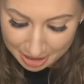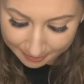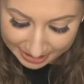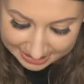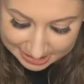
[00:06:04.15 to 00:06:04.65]

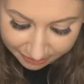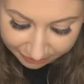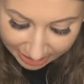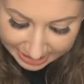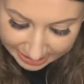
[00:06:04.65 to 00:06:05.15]
But it says,
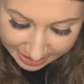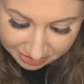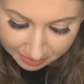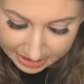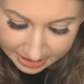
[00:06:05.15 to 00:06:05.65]
find any of the
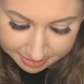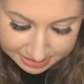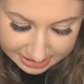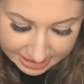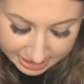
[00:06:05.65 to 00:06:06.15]
winning numbers
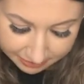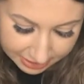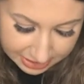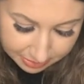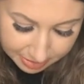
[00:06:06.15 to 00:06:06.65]
in any row
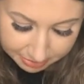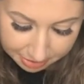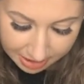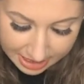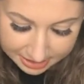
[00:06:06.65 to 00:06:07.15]
to win
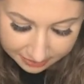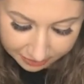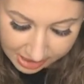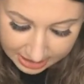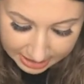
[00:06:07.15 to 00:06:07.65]
prize.
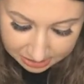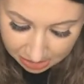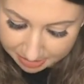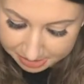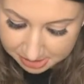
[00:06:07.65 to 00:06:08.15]
Find a
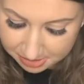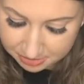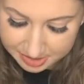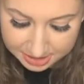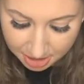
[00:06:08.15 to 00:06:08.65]
times two to
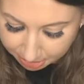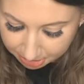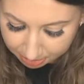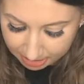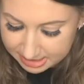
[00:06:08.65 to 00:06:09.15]
win double the
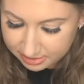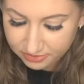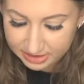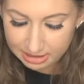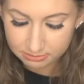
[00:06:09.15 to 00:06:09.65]
prize for
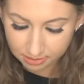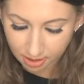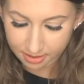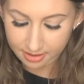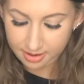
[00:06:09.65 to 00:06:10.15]
that
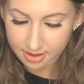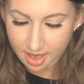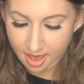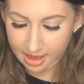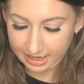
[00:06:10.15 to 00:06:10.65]
row.
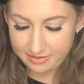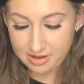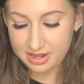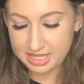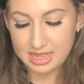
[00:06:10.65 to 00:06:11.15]
Okay, right,
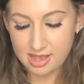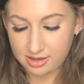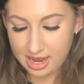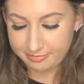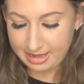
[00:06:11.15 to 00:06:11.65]
I think that
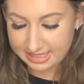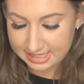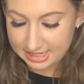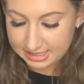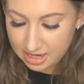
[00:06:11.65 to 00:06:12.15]
kind of makes
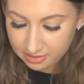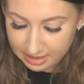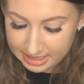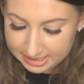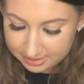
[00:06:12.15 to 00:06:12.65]
sense. Right,
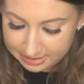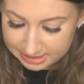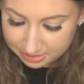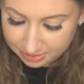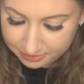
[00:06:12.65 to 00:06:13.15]
let's
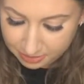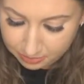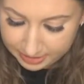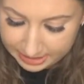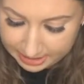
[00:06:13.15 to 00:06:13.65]
scratch off the
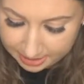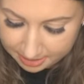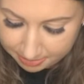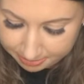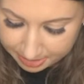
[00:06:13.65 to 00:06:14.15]
winning
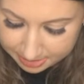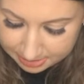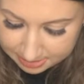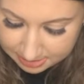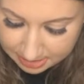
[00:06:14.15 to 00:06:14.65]

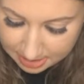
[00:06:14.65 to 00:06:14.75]
numbers.